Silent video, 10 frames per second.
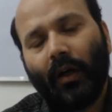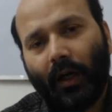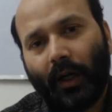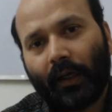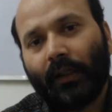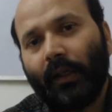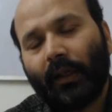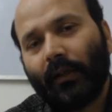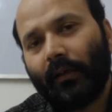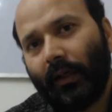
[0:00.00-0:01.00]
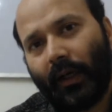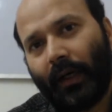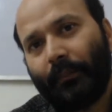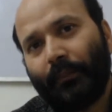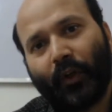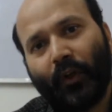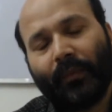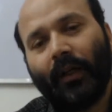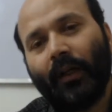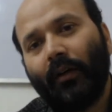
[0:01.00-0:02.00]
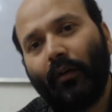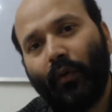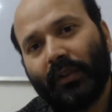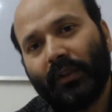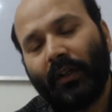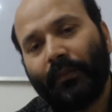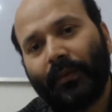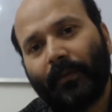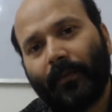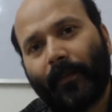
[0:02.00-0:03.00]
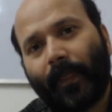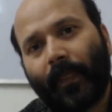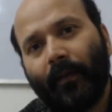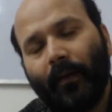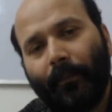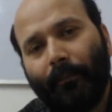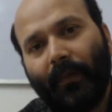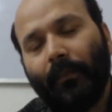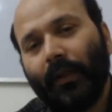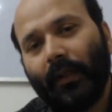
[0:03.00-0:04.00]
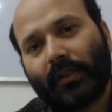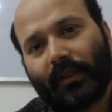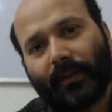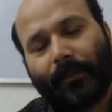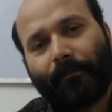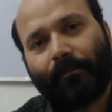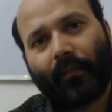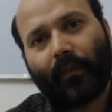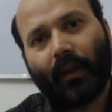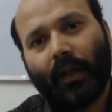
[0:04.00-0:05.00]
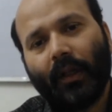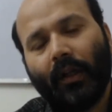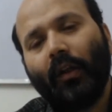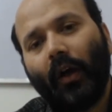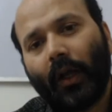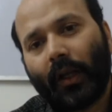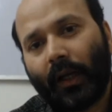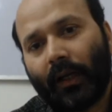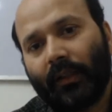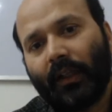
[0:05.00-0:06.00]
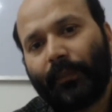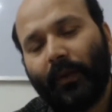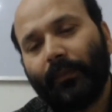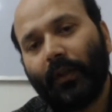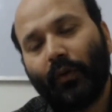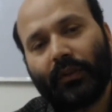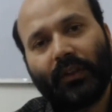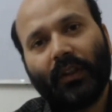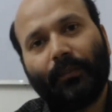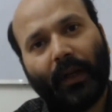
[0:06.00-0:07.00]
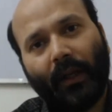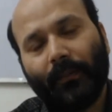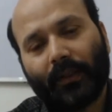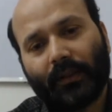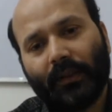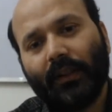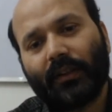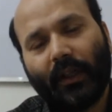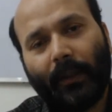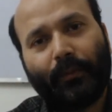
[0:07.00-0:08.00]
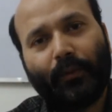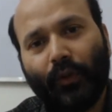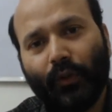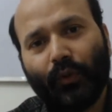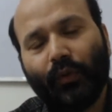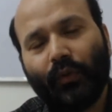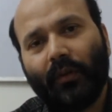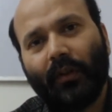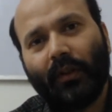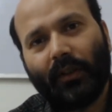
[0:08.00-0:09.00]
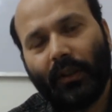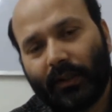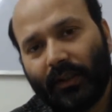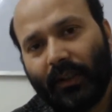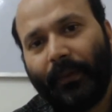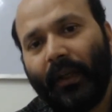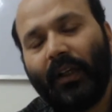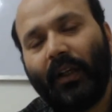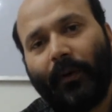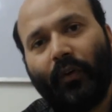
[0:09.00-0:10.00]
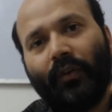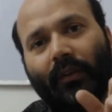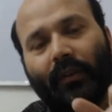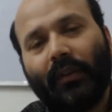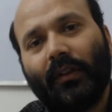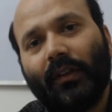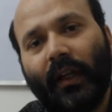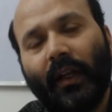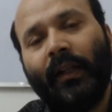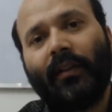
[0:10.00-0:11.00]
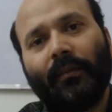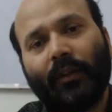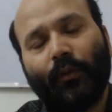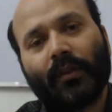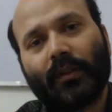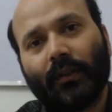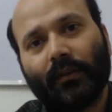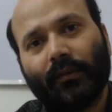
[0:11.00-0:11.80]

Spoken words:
another from the origin of mammals, or another from the origin of primates. It's up to you. It depends upon the length of the question.